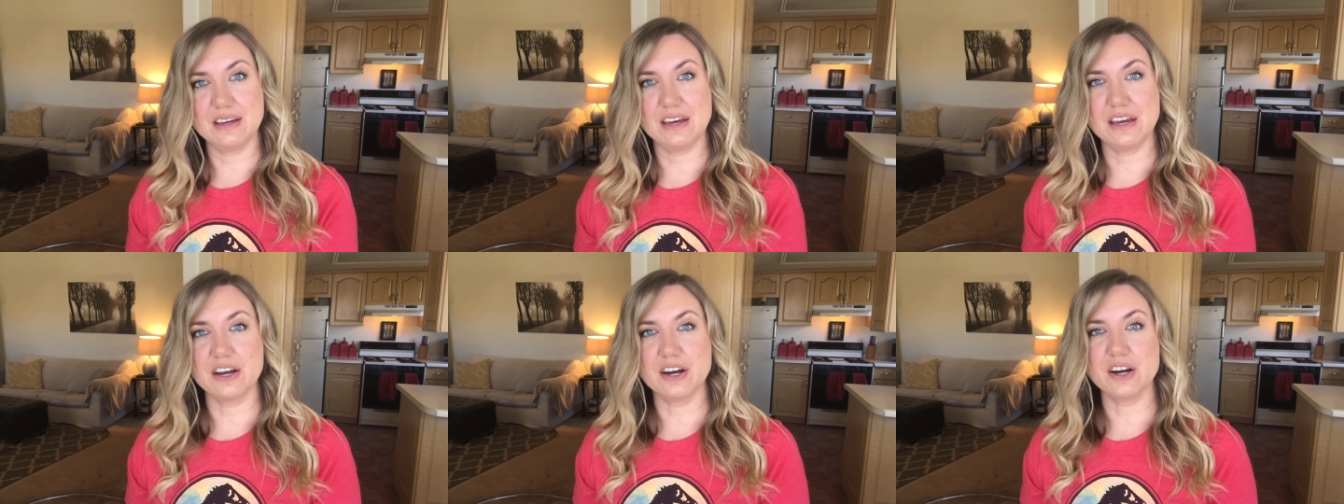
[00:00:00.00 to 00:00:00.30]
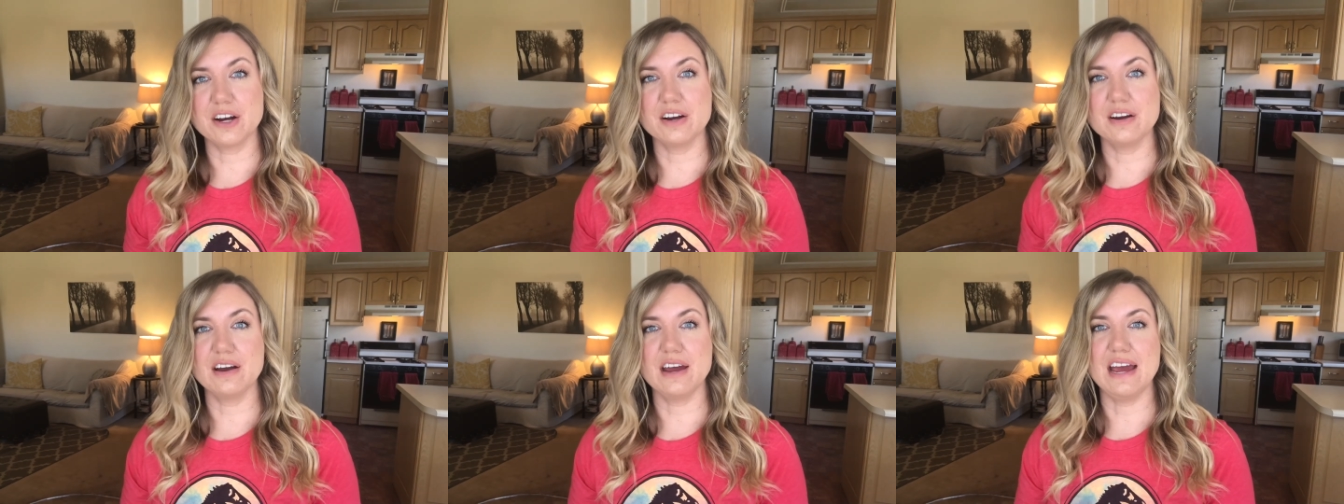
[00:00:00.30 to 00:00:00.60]

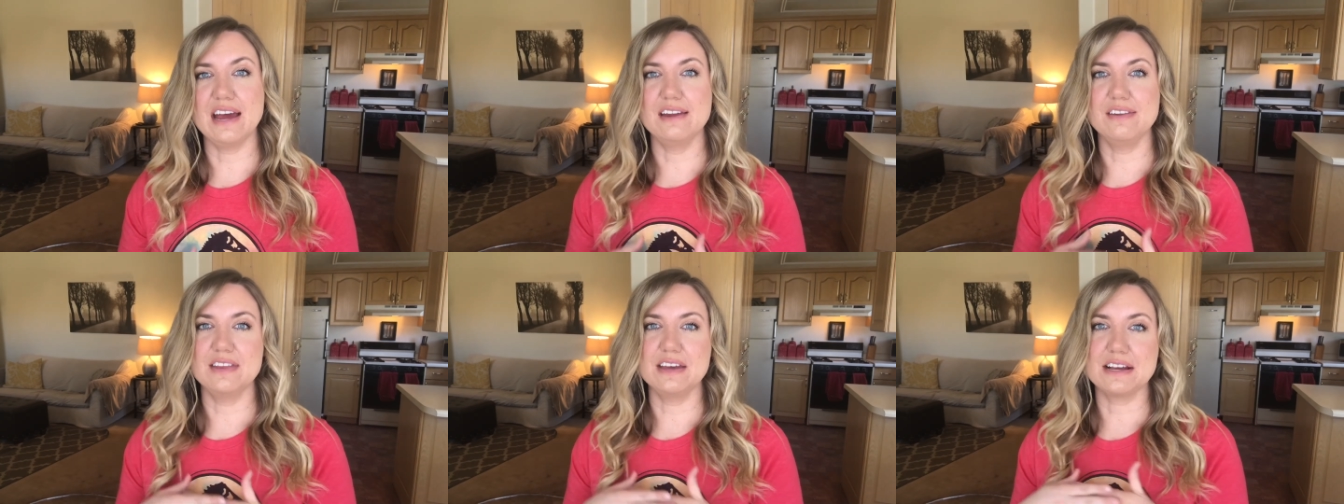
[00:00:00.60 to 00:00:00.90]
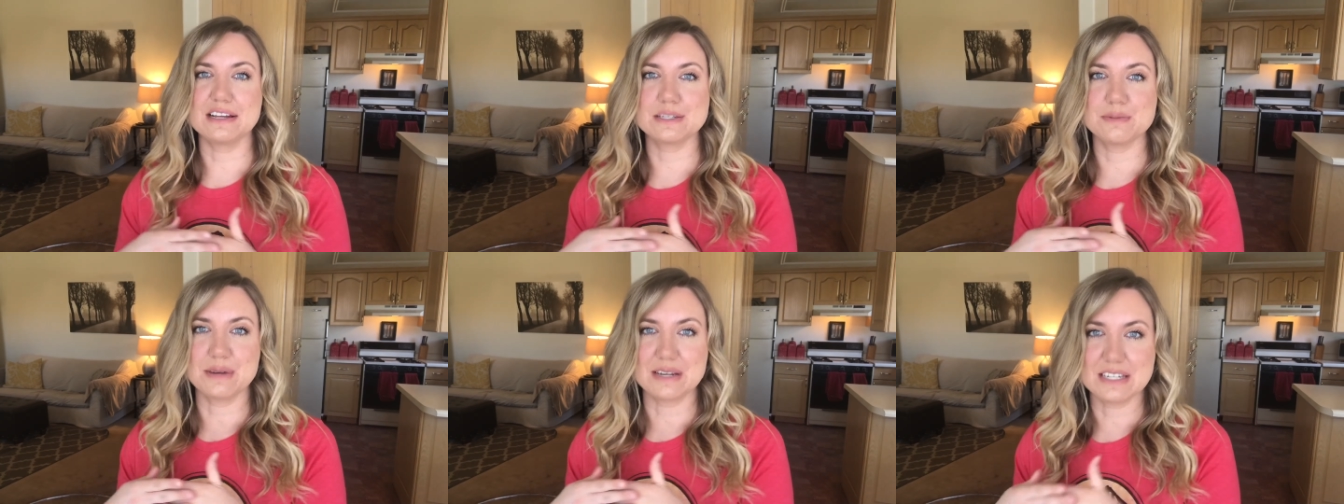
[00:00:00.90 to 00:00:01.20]
year and the
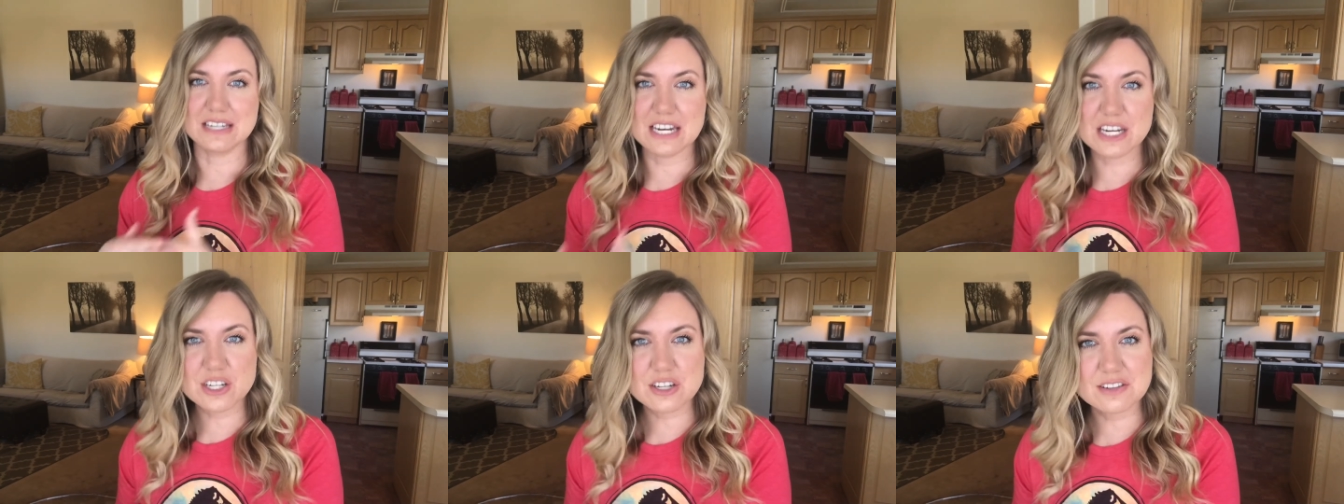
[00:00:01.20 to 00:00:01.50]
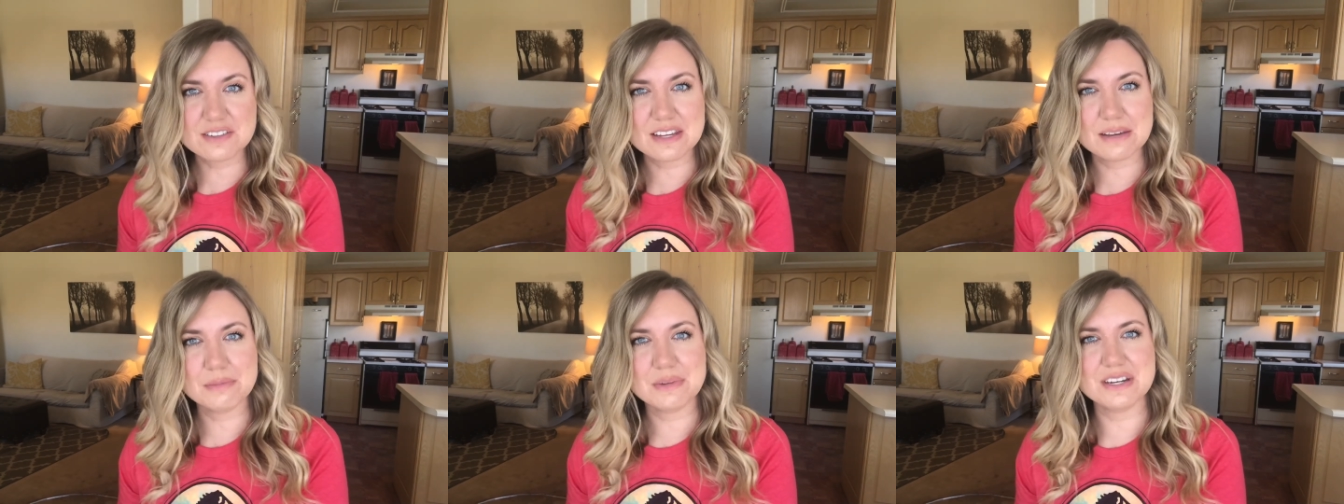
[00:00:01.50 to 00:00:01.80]

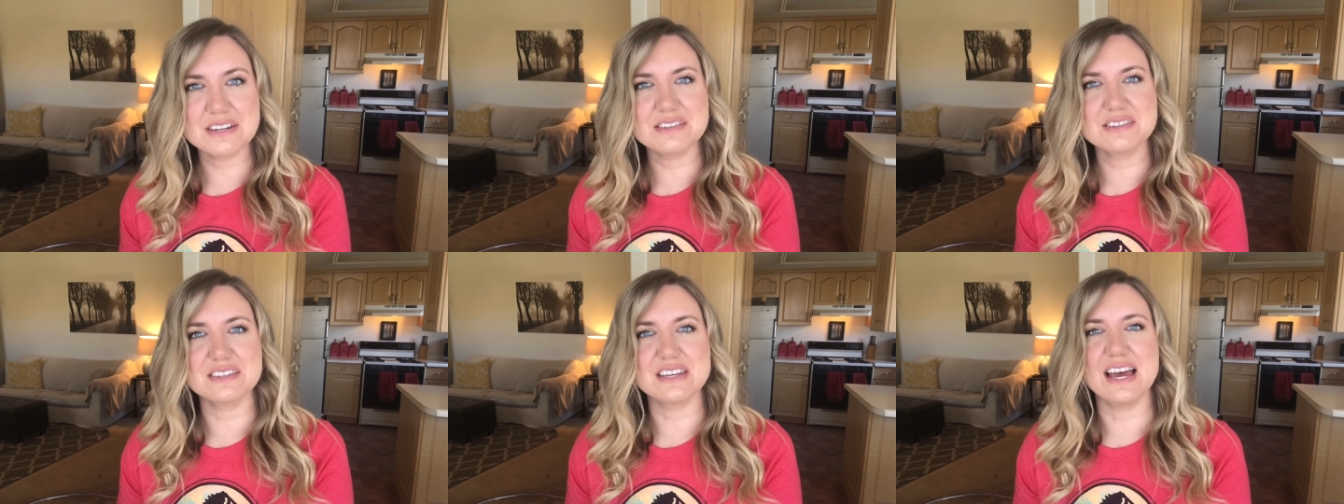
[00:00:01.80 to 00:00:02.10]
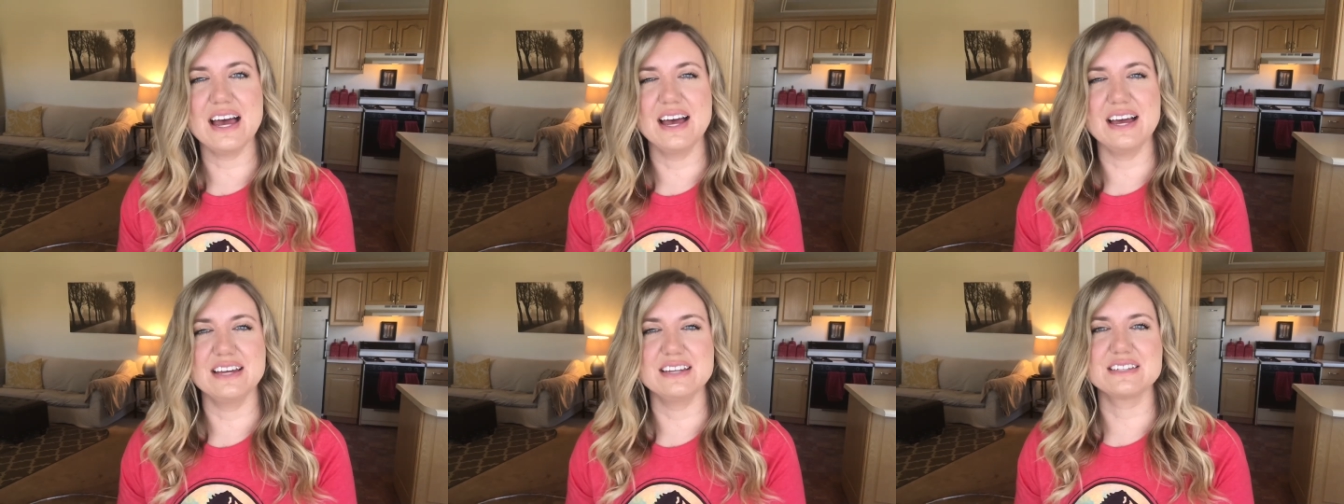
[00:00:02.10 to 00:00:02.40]
expectations I'm gonna
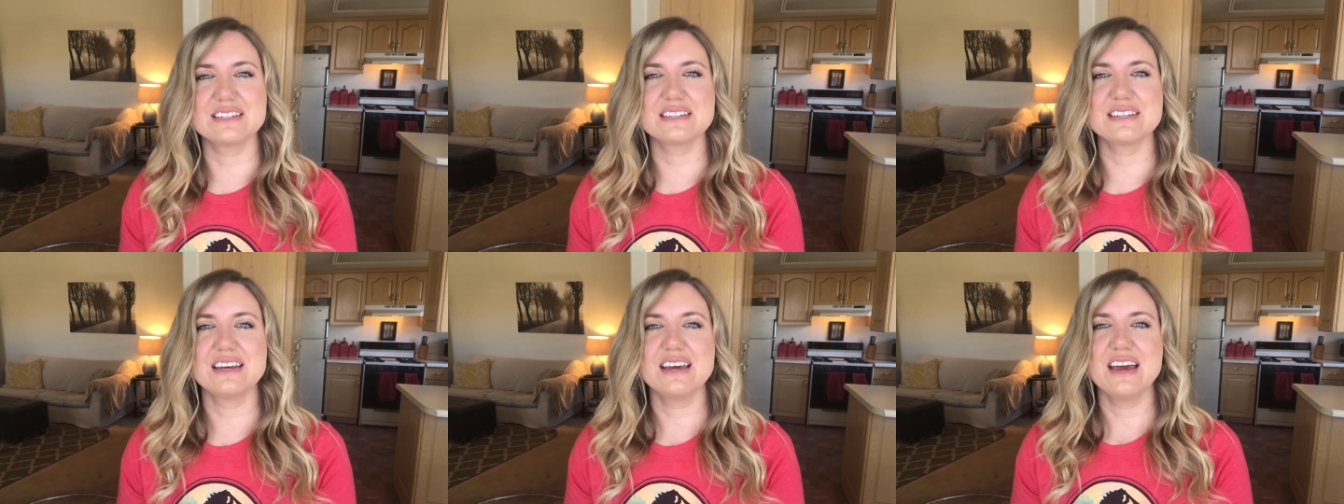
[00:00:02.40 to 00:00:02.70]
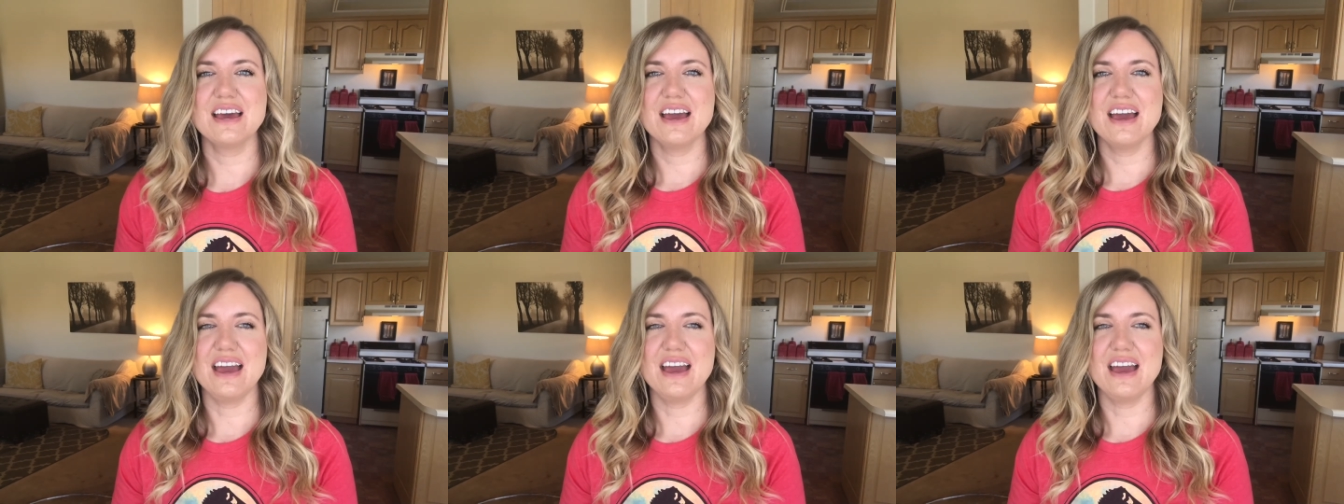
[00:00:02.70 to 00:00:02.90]
set